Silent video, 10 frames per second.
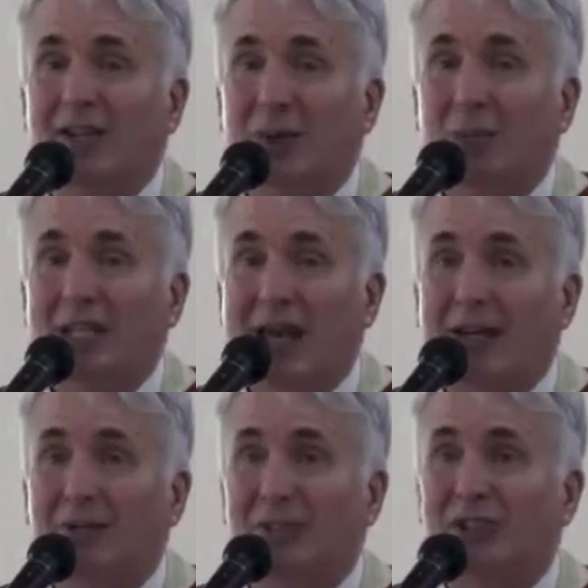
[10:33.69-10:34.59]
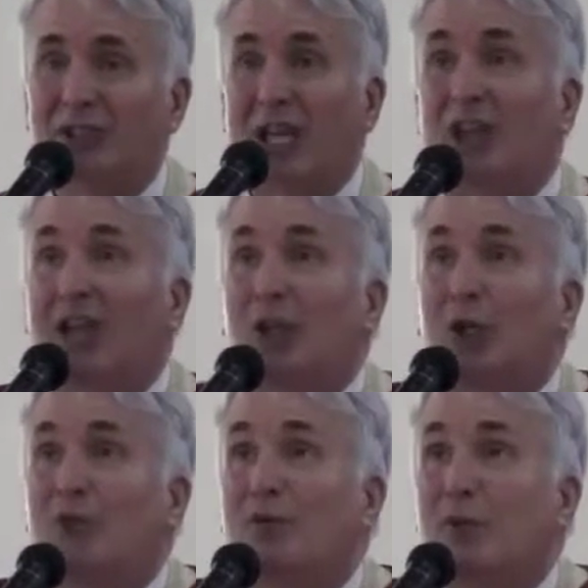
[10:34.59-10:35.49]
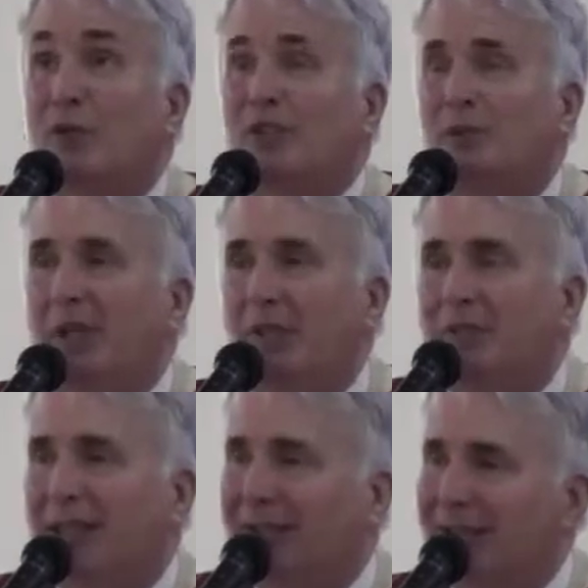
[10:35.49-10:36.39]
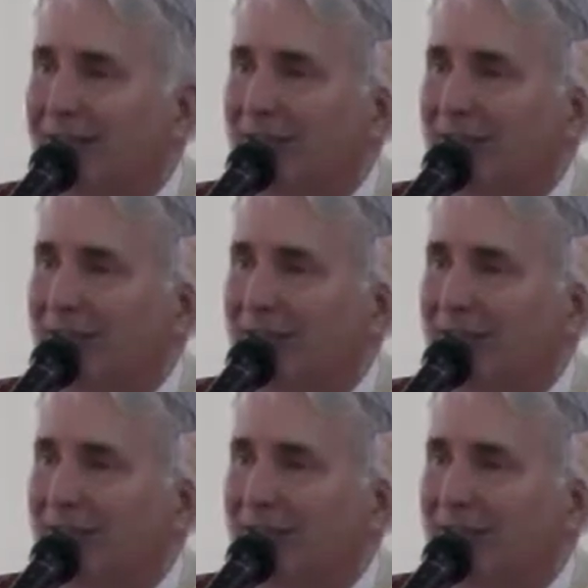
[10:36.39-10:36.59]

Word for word: that we not only say thank you for this building,